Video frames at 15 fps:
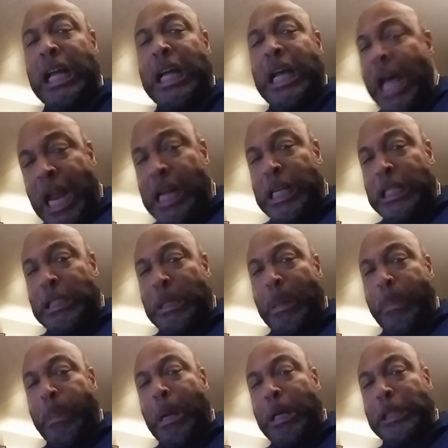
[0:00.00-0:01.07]
of here! I'm
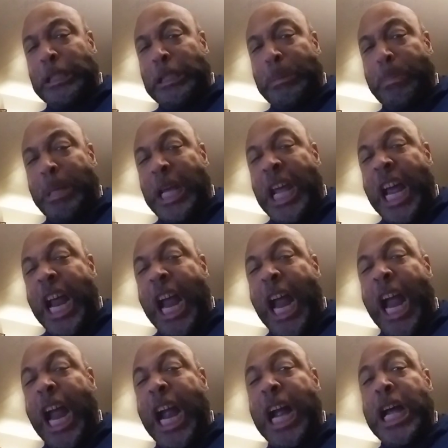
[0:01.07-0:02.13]
supposed to be
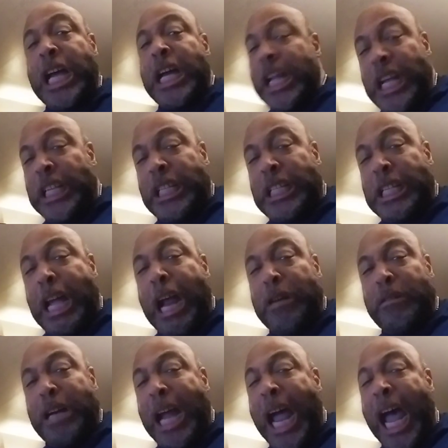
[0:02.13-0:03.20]
here. It's not
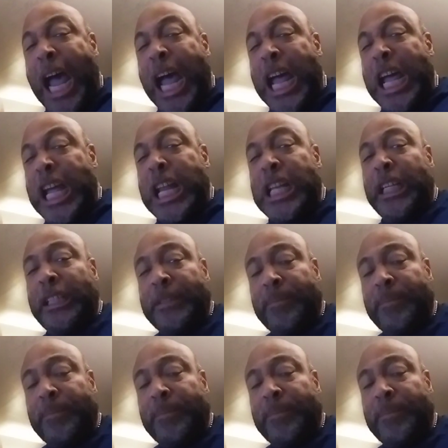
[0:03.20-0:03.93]
right."